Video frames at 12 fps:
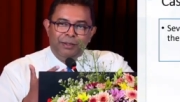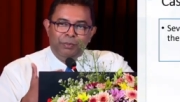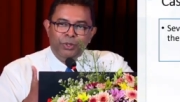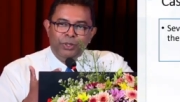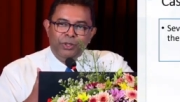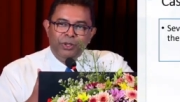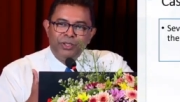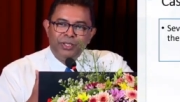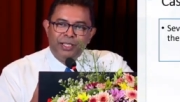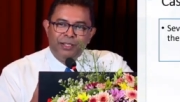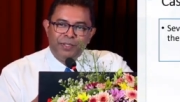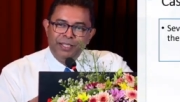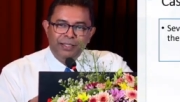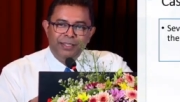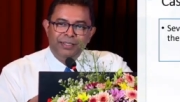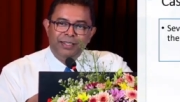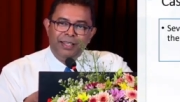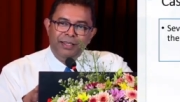put yourself, in
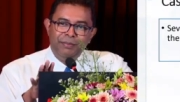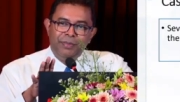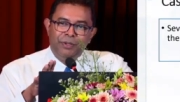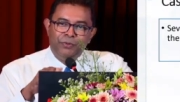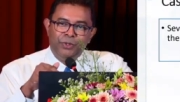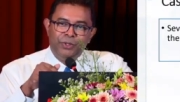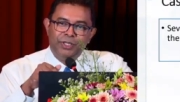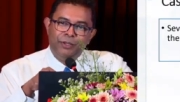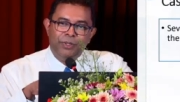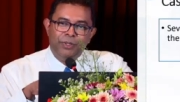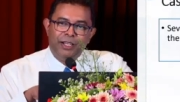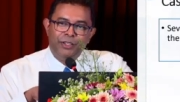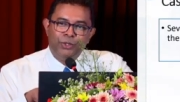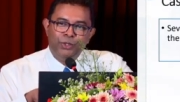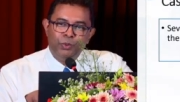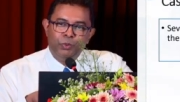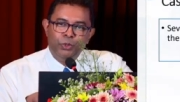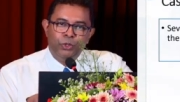this time, of course, I would ask you
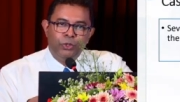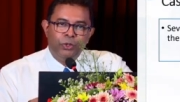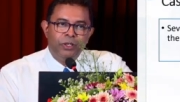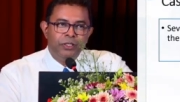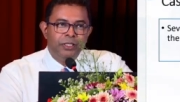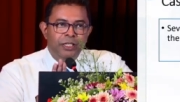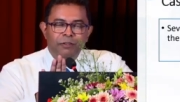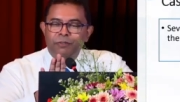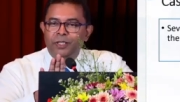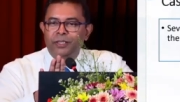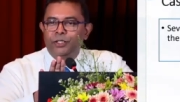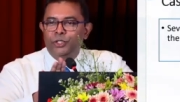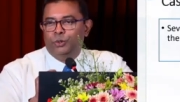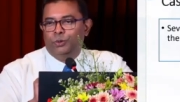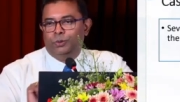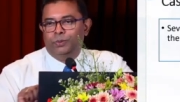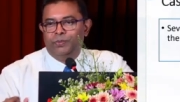to put yourself in the shoe.